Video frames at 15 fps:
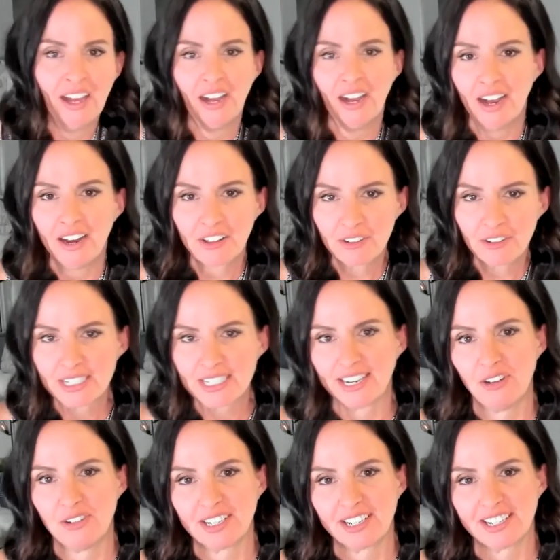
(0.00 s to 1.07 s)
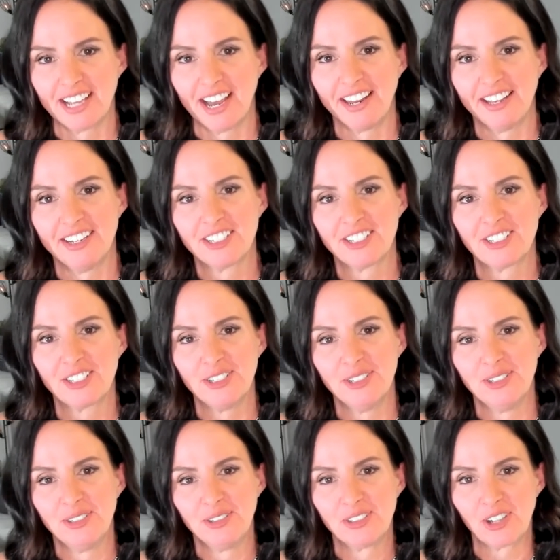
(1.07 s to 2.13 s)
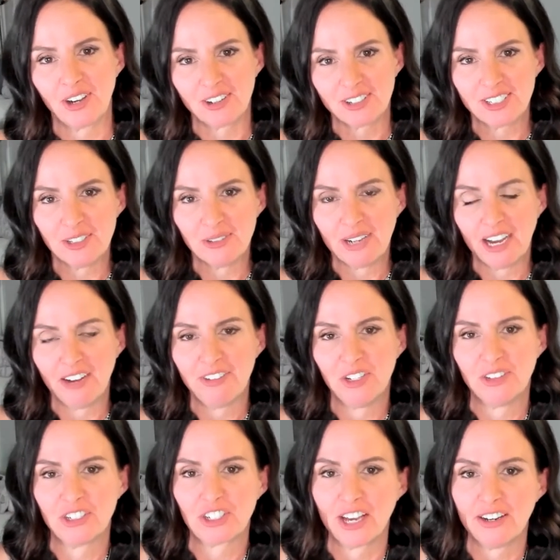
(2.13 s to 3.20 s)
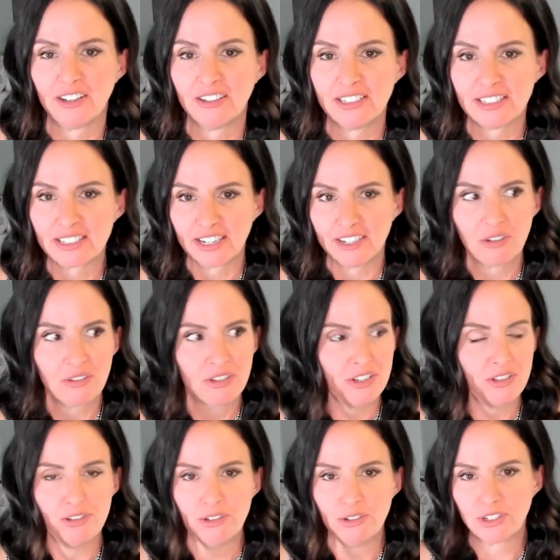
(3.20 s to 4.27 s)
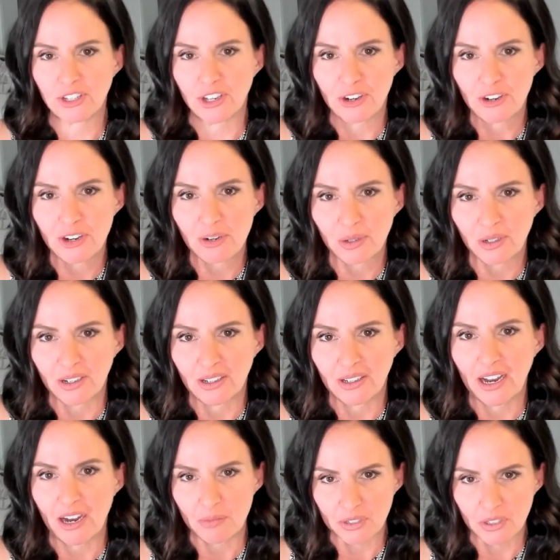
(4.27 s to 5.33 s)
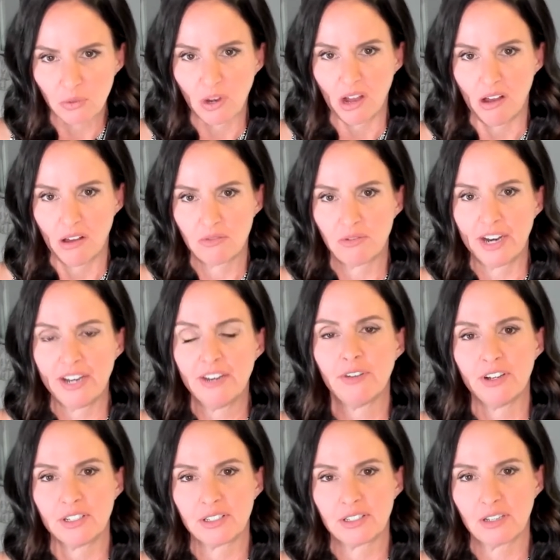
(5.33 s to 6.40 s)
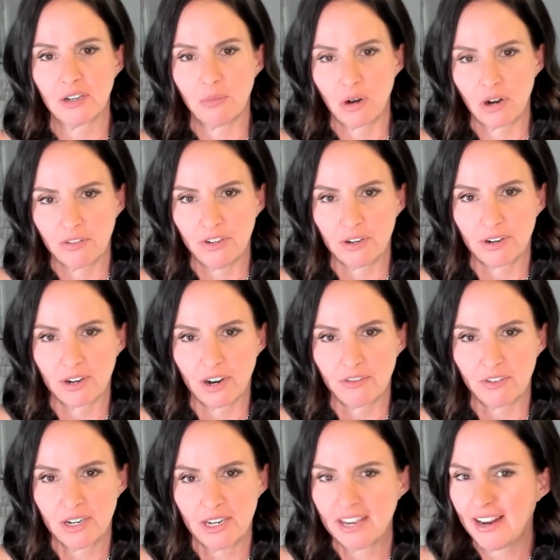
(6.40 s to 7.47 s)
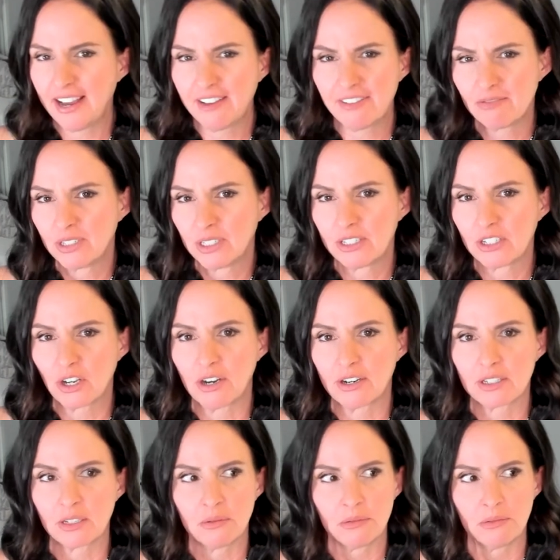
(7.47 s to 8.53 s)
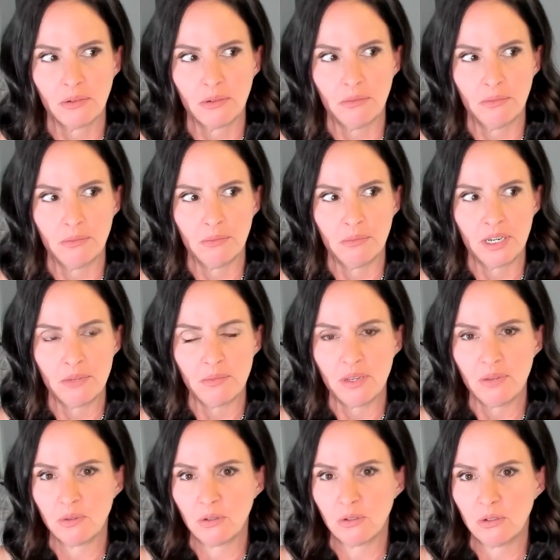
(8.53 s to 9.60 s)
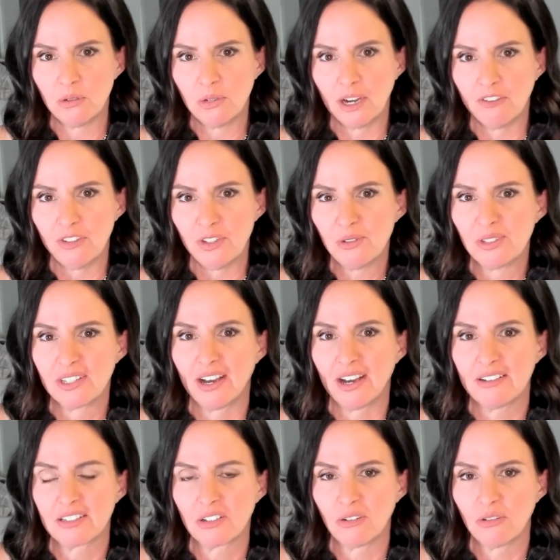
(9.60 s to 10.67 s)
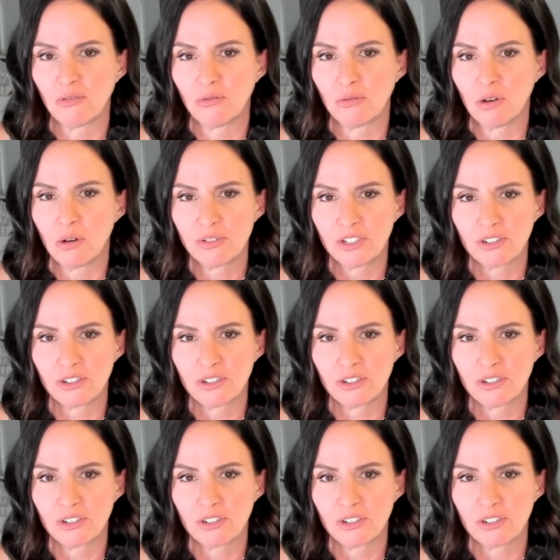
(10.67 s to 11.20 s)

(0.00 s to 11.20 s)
Another reason I was excited to talk to you and have you on the channel is I know that you use the Curable app as well, right, as a part of your recovery. And I haven't really talked to many people who have used that. So what was your